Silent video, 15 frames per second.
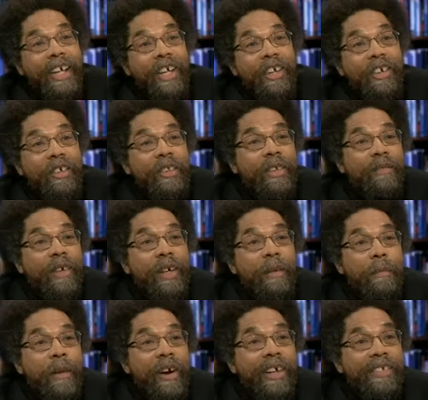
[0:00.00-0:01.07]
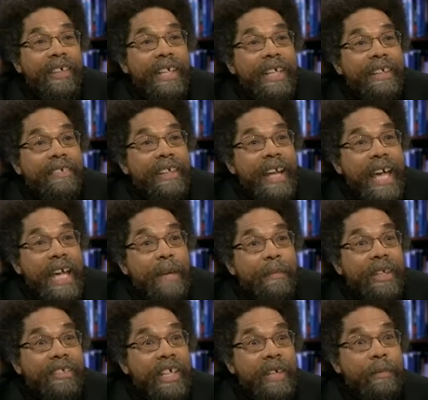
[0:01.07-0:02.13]
to the very march in his name,
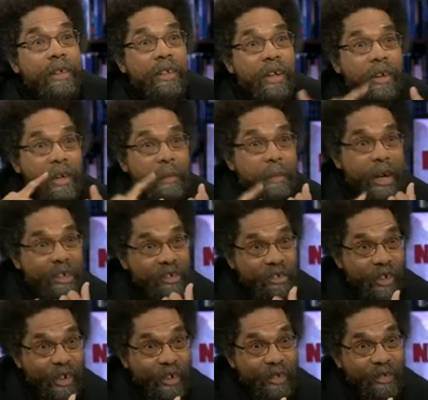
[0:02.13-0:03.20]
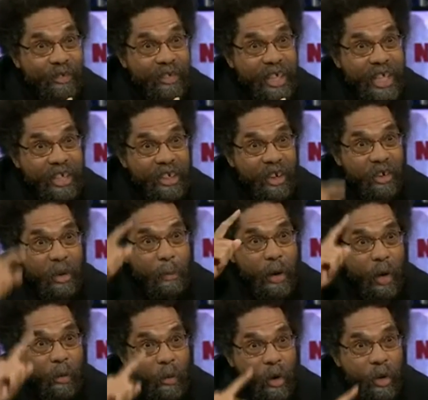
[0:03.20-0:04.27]
because he would talk about drones, he'd talk
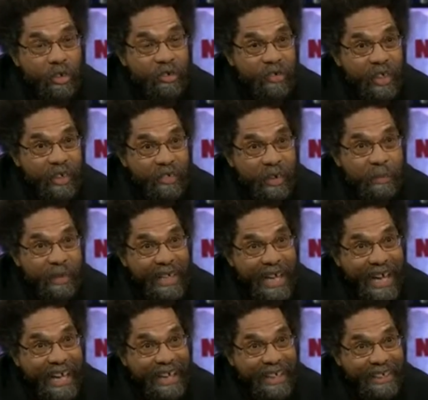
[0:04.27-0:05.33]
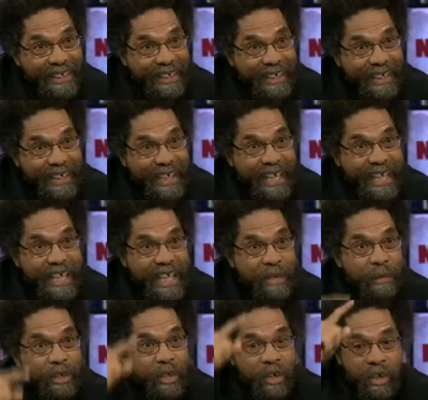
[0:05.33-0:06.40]
about Wall Street criminality, he
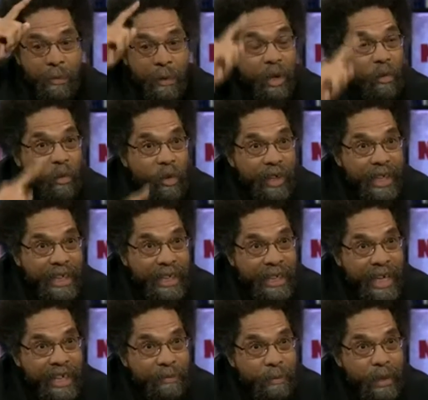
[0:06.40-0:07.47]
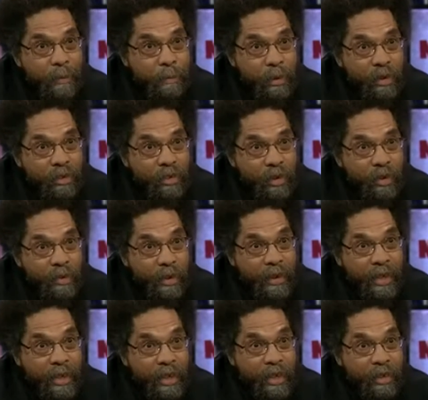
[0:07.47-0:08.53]
would talk about working class being pushed to
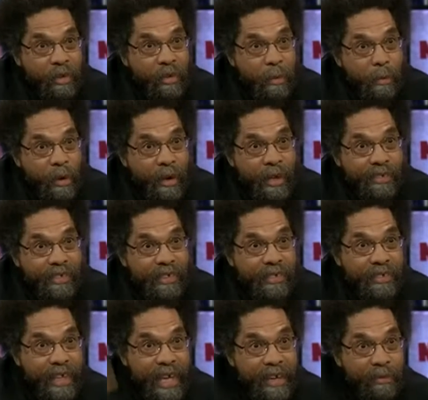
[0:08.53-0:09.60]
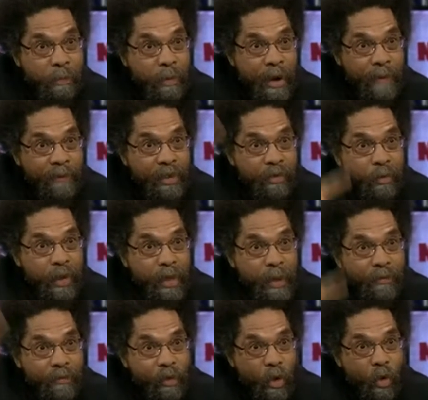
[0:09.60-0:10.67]
the margins as profits went
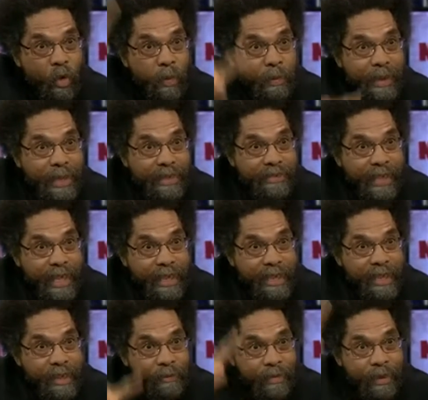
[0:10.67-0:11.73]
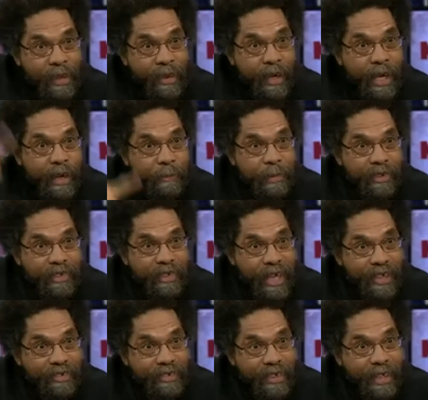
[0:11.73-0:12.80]
up for corporate executives and their
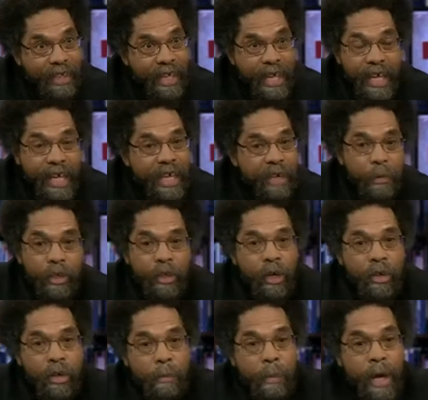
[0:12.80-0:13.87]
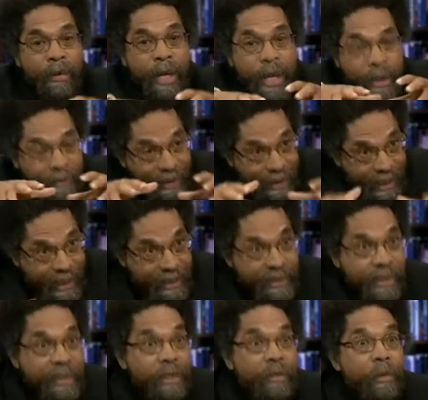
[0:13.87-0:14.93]
compensation. He would talk about the
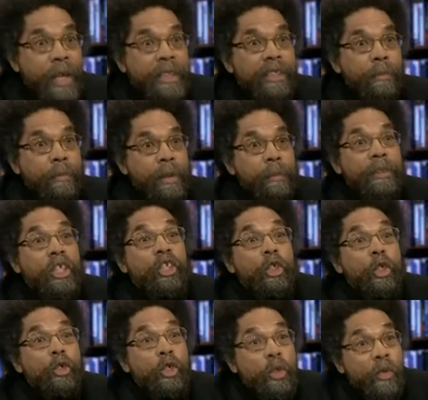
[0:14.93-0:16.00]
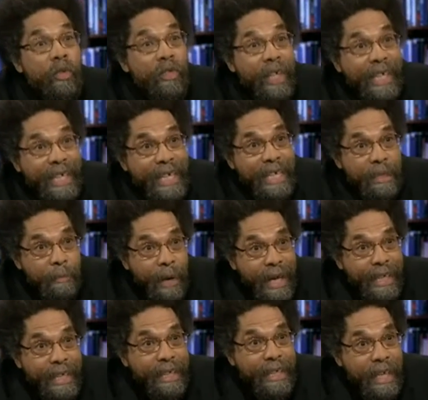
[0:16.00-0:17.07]
legacies of white supremacy. Do you think
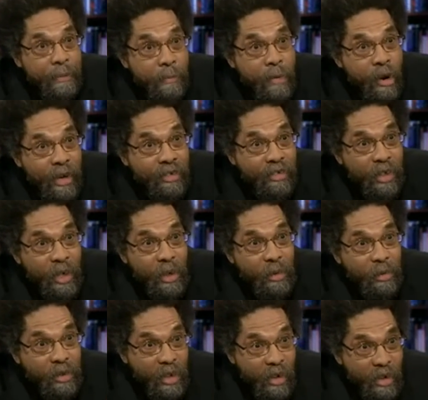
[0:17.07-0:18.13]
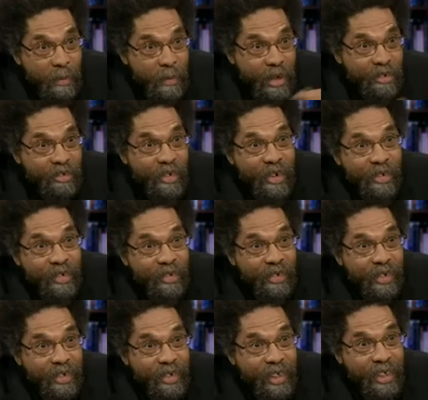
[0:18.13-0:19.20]
anybody at that march would talk about
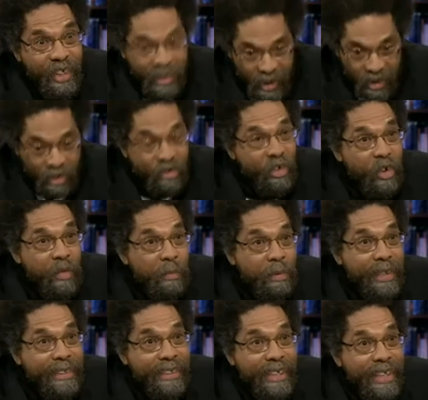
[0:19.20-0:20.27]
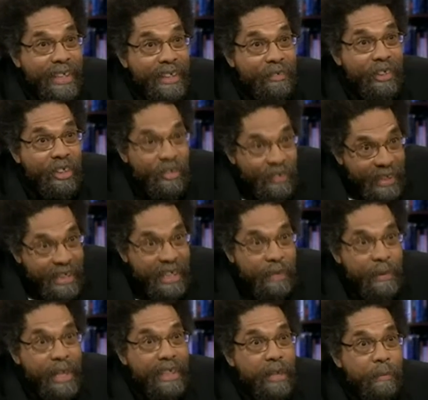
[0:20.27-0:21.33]
drones and the drone president? Would you think
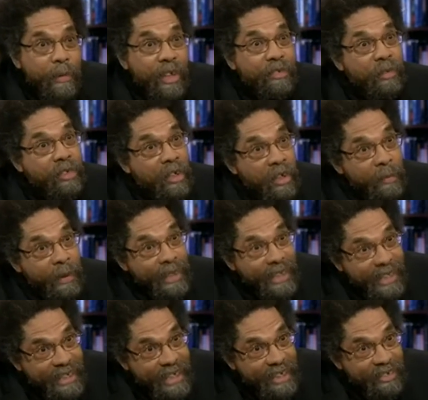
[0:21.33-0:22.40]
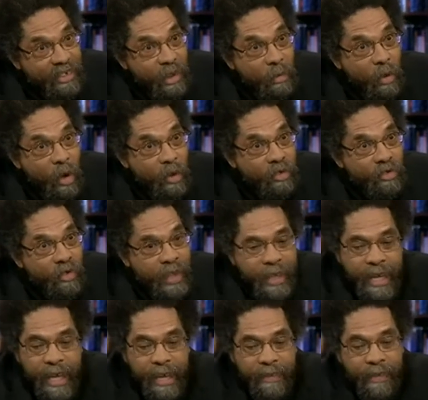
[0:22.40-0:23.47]
anybody at that march would talk about the connection to Wall Street?
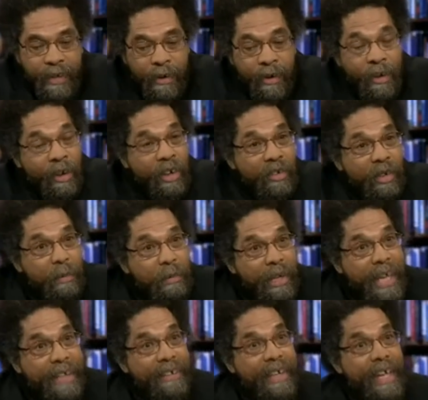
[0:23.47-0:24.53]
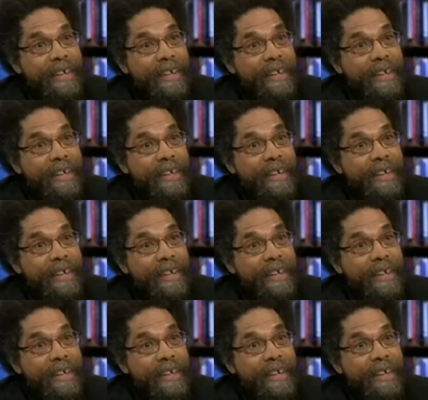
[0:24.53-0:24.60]
They all on the plantation.